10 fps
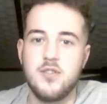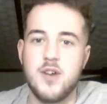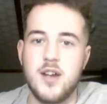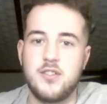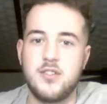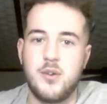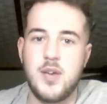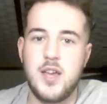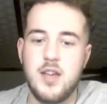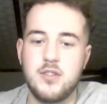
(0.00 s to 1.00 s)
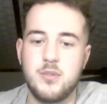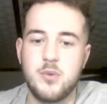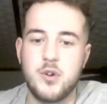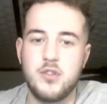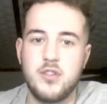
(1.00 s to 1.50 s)
Right, so here the
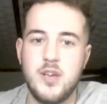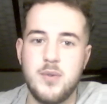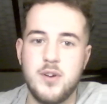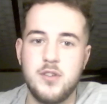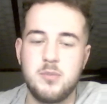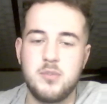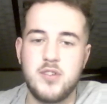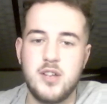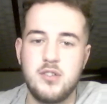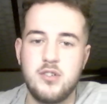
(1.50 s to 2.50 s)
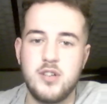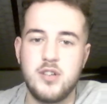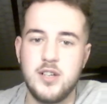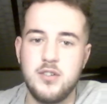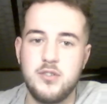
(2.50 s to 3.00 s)
rook on d1 is
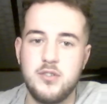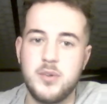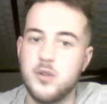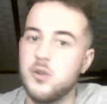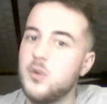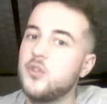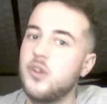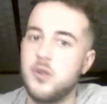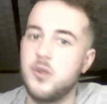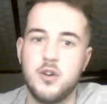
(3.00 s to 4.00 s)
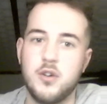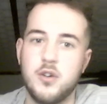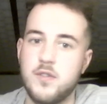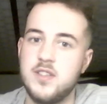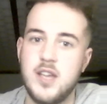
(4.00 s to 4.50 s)
potentially loose. We've also got to look
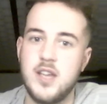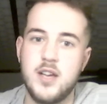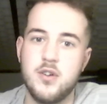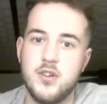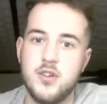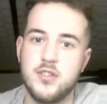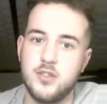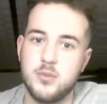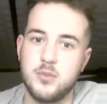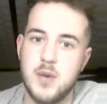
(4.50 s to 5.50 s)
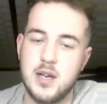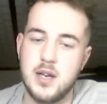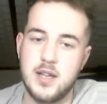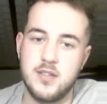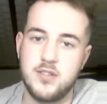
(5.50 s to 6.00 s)
for decoys as
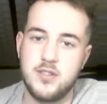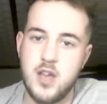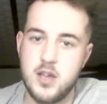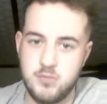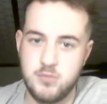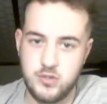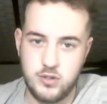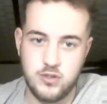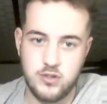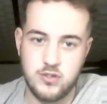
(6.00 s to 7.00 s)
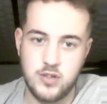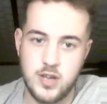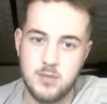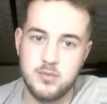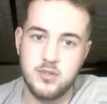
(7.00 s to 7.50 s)
well in certain position types.